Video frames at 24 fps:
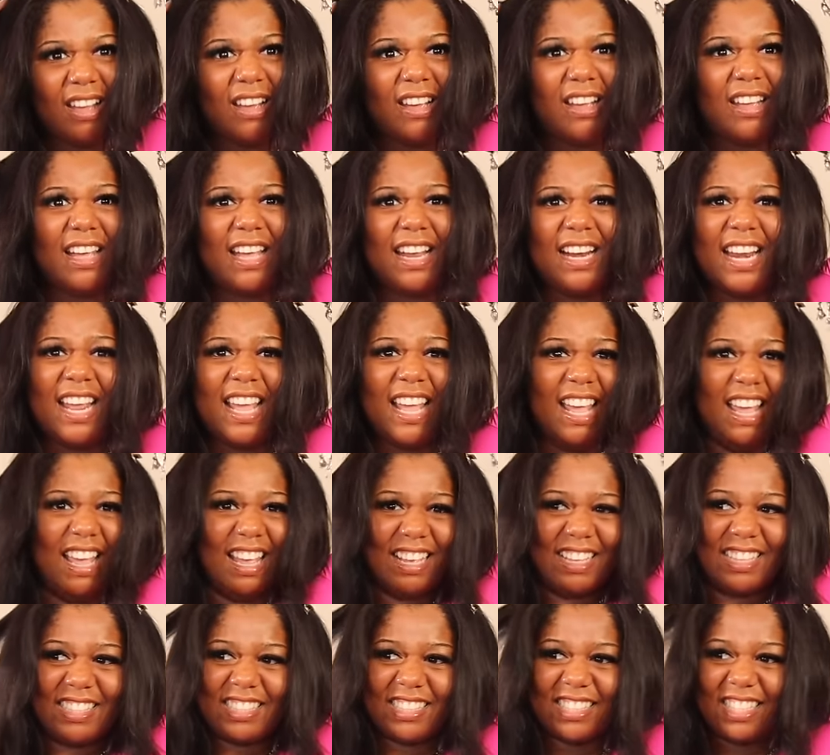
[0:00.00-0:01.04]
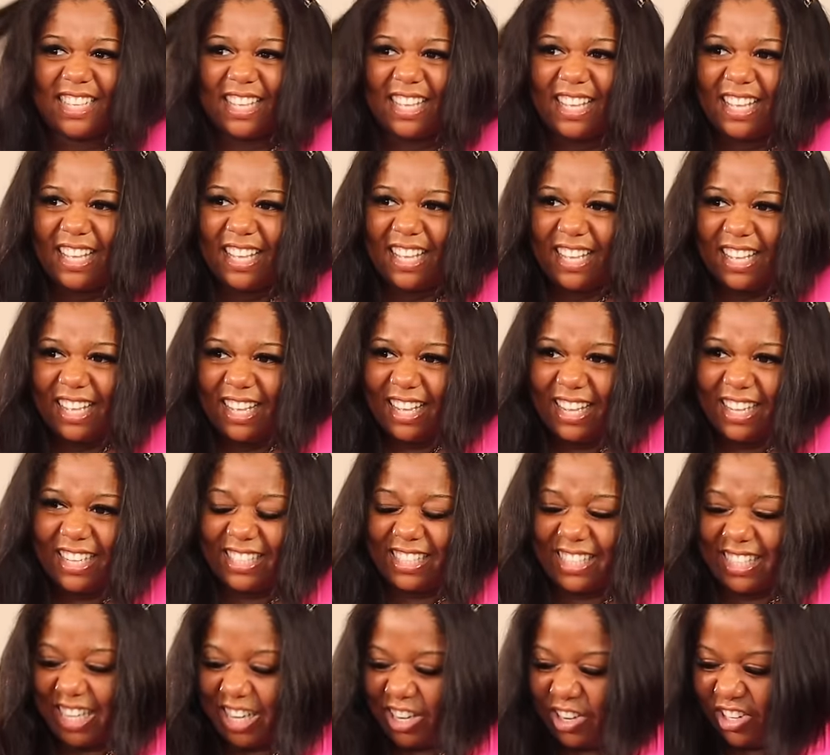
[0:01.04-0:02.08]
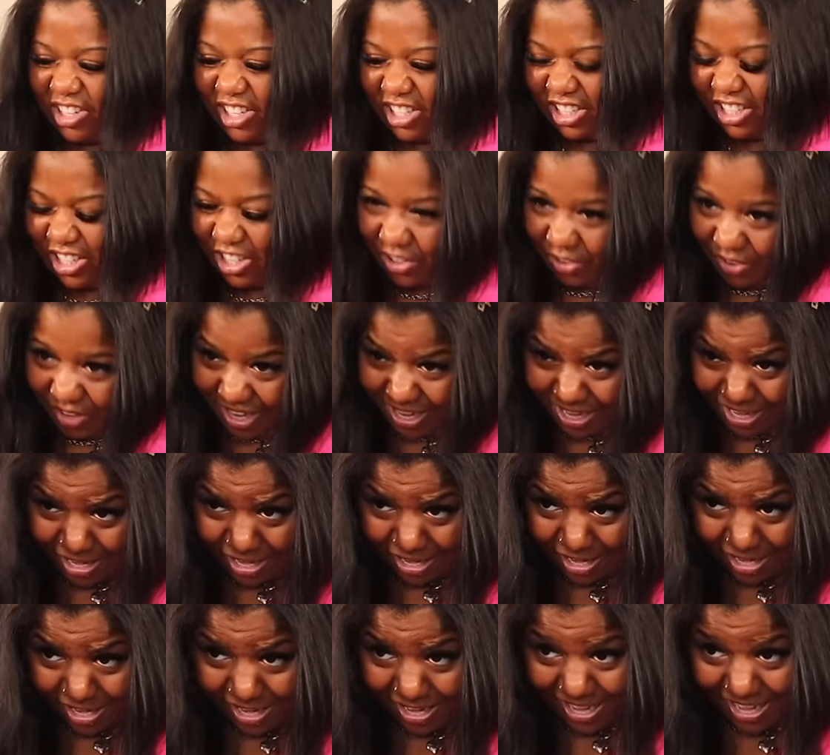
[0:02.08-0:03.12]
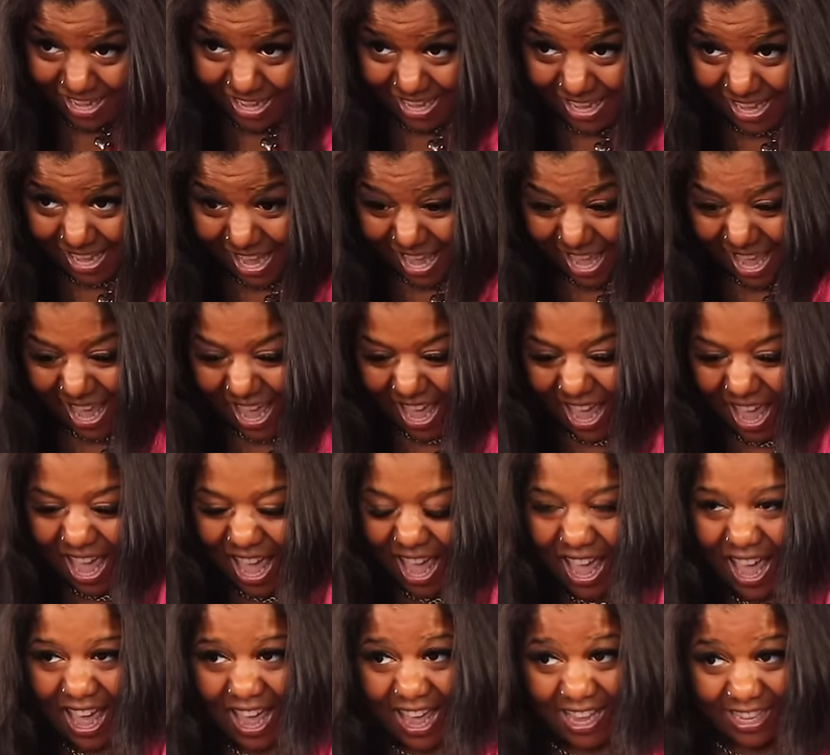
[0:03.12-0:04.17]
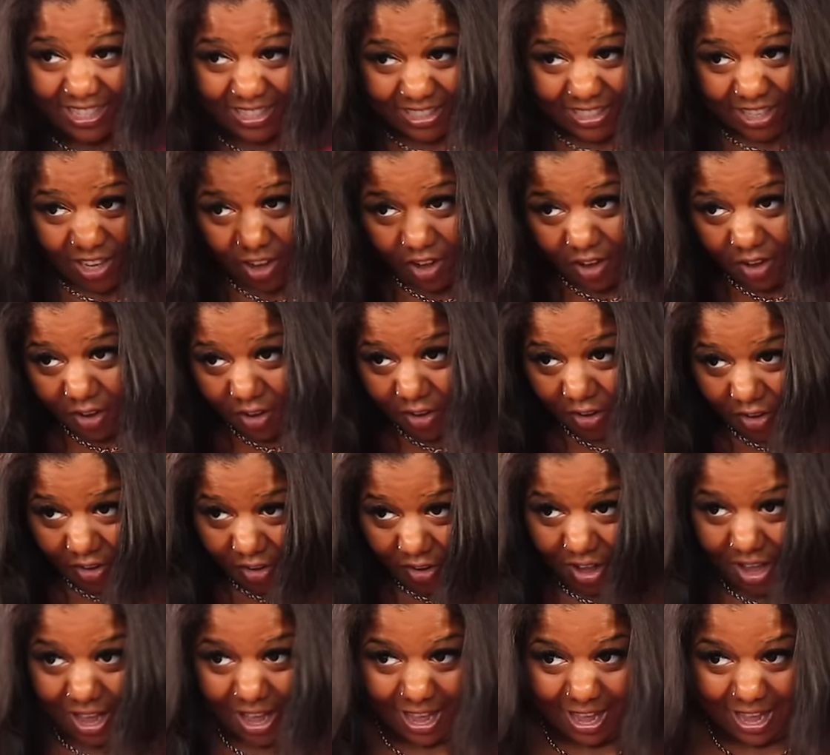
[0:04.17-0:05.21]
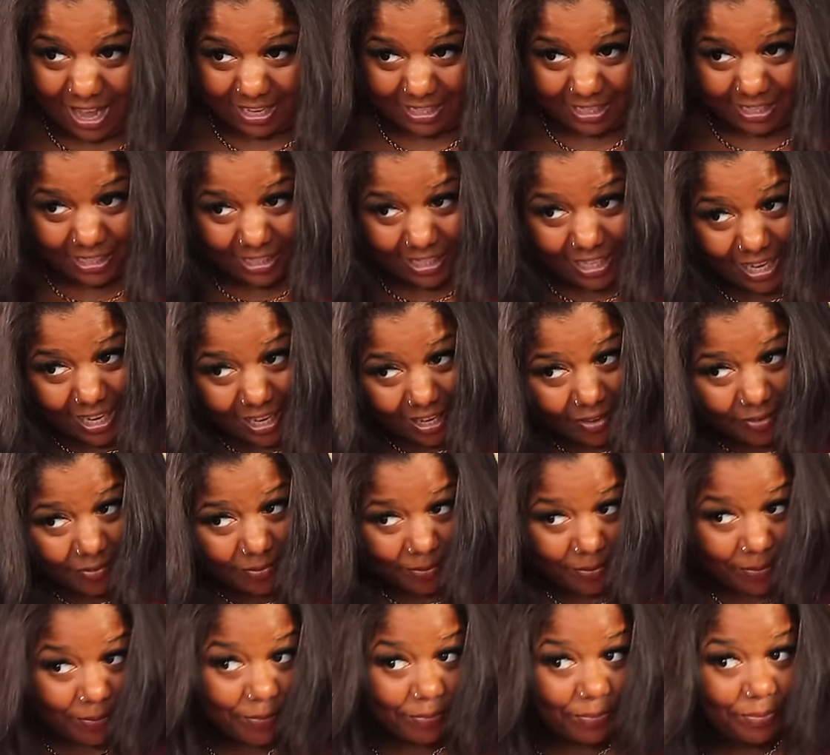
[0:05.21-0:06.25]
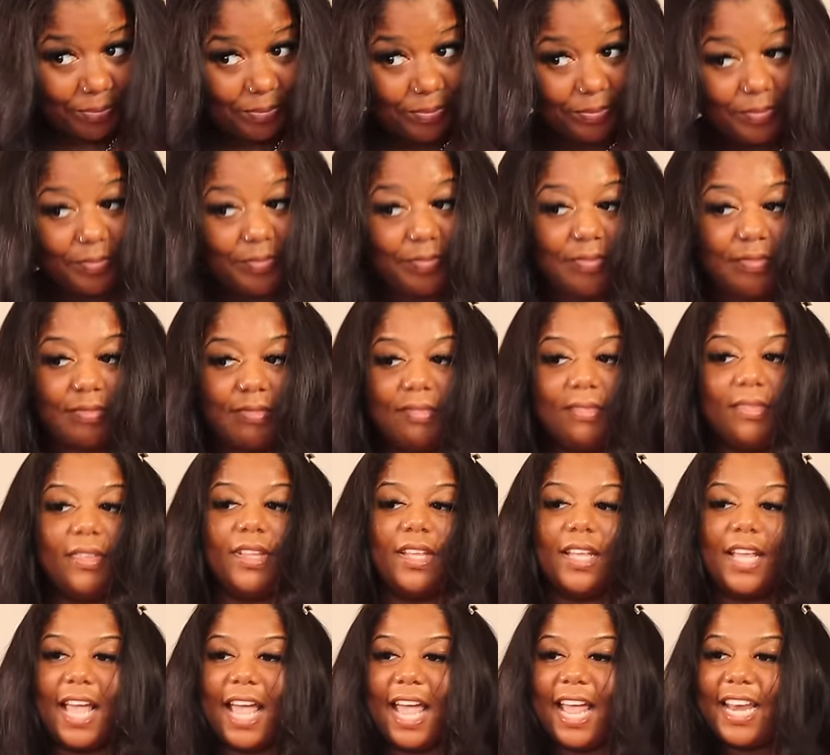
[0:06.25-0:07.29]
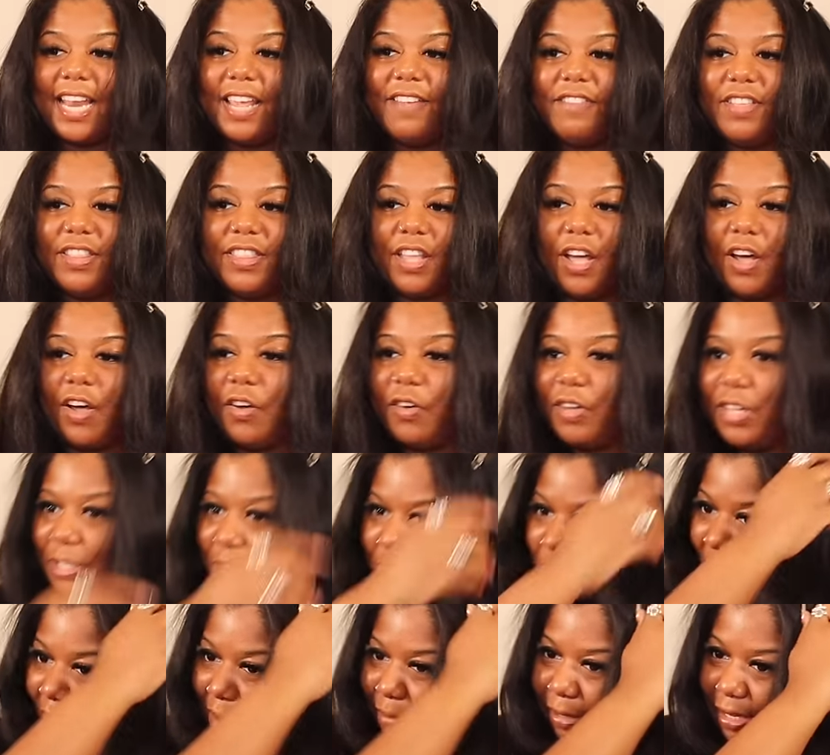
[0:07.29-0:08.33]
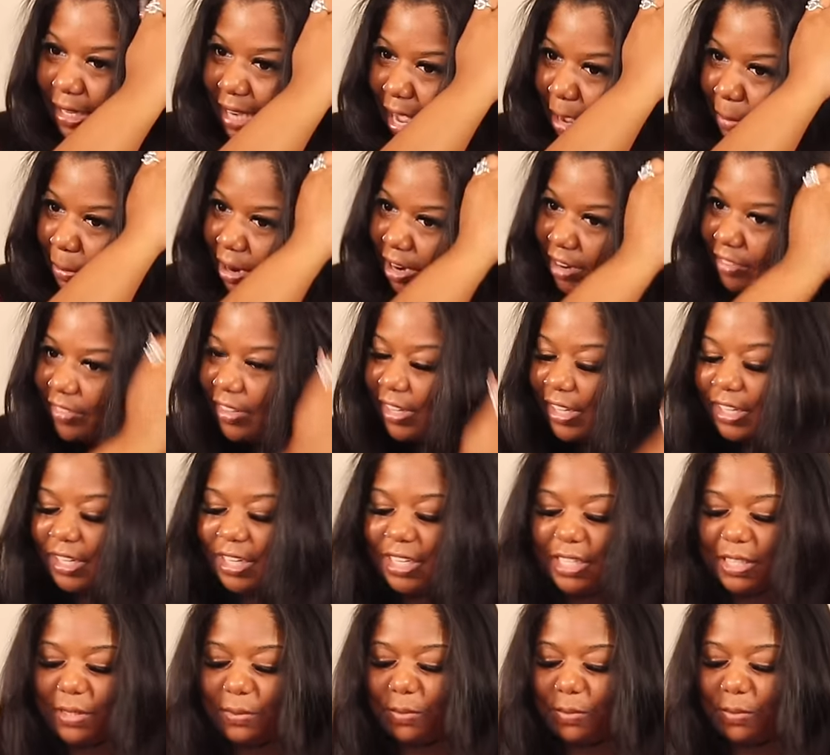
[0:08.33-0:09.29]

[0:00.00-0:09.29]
goodness, until you just do it. And so I just did it. And even though it's probably not perfect